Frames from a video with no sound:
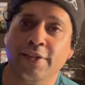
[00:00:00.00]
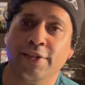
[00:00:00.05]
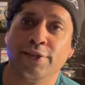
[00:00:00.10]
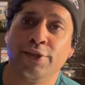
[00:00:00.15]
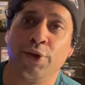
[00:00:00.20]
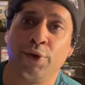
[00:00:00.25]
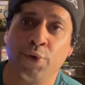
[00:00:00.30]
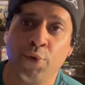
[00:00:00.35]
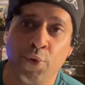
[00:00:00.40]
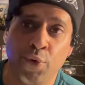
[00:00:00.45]

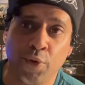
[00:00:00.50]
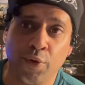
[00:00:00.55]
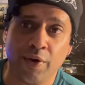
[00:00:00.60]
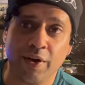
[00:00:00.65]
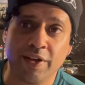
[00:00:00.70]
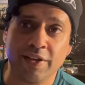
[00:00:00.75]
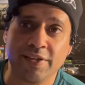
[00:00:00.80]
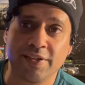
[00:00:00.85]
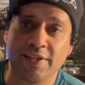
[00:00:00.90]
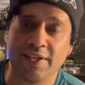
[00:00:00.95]

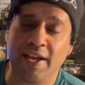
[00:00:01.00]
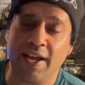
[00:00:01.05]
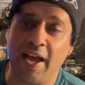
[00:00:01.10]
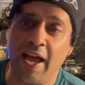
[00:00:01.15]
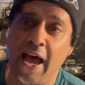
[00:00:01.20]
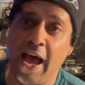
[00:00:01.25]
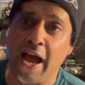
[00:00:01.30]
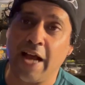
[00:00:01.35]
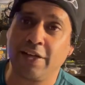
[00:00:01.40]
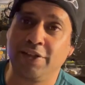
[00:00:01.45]
Secura's
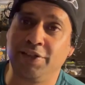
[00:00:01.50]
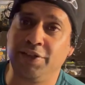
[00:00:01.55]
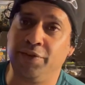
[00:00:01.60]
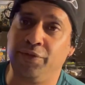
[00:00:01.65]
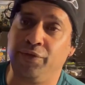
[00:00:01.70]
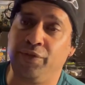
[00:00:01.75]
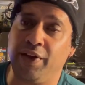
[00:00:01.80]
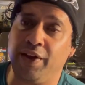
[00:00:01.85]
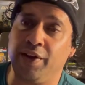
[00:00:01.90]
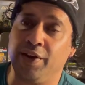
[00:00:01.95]
action
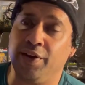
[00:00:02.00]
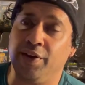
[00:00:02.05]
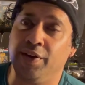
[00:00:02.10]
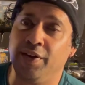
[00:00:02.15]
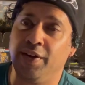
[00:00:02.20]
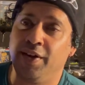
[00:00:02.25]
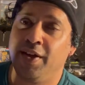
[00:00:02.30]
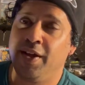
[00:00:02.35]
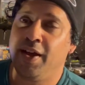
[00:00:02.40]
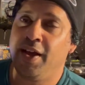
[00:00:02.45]

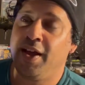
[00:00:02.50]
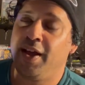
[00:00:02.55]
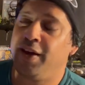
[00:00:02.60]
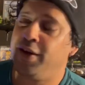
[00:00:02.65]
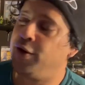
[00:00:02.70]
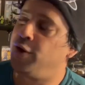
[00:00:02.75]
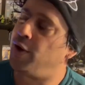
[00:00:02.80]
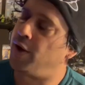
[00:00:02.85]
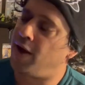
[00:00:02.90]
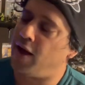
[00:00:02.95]
figure.
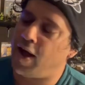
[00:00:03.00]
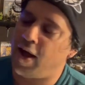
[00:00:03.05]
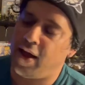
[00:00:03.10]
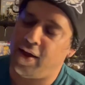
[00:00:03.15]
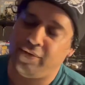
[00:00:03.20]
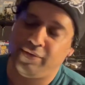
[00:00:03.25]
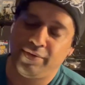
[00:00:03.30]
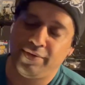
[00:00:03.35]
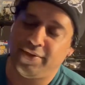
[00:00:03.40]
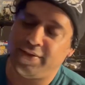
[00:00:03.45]
You know,
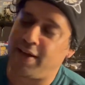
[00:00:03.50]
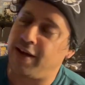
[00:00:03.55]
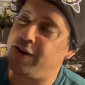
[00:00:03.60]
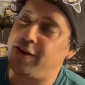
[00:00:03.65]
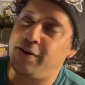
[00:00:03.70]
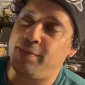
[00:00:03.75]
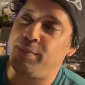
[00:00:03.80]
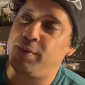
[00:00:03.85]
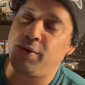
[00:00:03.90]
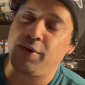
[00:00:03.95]
I've said
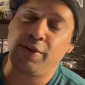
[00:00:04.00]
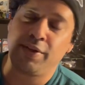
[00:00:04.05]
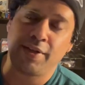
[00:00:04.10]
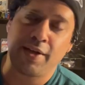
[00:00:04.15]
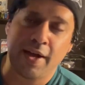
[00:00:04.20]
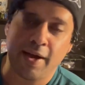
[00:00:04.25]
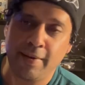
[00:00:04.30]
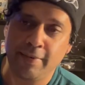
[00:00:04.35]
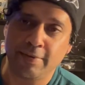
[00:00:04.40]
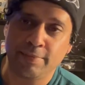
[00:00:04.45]
it a million
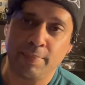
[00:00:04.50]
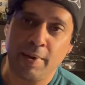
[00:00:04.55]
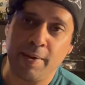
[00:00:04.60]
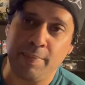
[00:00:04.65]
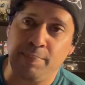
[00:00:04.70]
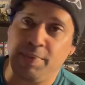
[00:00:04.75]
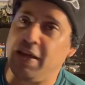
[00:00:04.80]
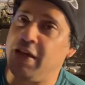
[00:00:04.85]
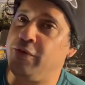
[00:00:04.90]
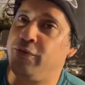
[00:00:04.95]
times, my
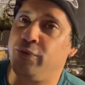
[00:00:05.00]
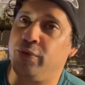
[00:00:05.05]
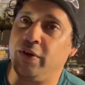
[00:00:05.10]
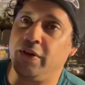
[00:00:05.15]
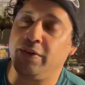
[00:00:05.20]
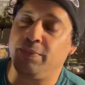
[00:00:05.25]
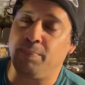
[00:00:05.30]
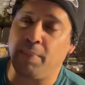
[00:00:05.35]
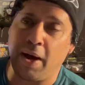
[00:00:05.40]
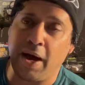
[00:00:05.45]
beef
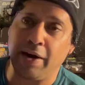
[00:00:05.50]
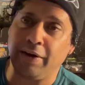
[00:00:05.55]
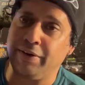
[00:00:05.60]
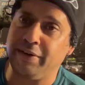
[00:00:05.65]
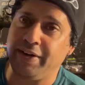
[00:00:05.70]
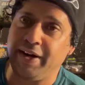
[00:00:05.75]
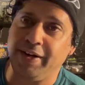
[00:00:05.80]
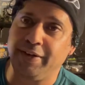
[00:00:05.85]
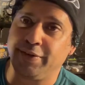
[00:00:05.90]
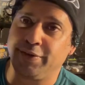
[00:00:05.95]
with modern
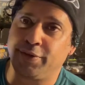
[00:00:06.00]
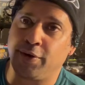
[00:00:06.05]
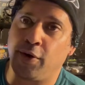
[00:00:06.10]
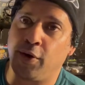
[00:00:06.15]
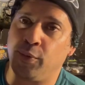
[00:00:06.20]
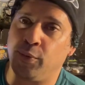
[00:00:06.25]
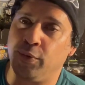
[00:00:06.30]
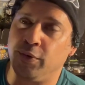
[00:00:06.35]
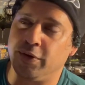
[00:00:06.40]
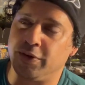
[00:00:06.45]
day
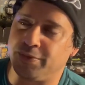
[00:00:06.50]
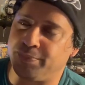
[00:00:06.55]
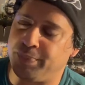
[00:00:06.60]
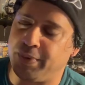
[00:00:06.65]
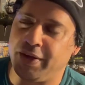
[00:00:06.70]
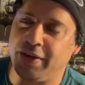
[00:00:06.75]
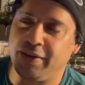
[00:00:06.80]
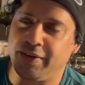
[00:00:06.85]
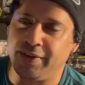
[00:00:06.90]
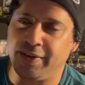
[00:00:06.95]
Star Wars,
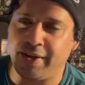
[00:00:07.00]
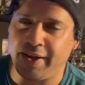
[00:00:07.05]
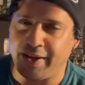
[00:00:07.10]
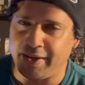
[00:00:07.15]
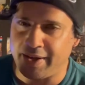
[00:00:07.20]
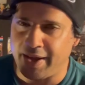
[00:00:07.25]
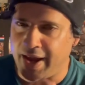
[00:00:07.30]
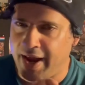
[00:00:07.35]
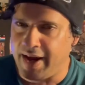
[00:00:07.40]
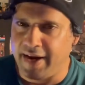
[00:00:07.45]
but
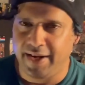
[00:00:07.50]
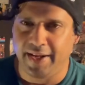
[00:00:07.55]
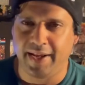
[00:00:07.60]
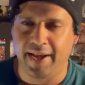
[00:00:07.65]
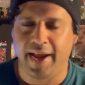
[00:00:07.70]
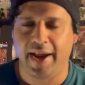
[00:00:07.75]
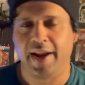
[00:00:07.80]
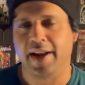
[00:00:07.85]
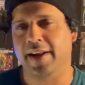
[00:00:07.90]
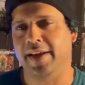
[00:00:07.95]
like any
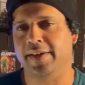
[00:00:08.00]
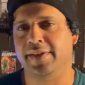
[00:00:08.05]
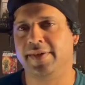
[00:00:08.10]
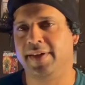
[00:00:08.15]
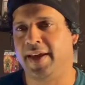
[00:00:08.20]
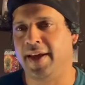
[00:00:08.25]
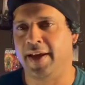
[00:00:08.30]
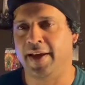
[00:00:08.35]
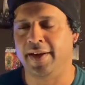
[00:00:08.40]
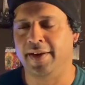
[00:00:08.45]
eighties
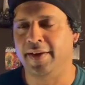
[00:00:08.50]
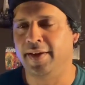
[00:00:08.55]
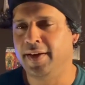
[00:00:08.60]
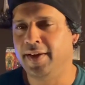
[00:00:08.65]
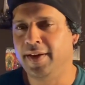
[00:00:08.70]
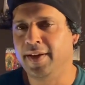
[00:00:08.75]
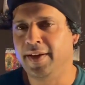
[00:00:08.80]
kid,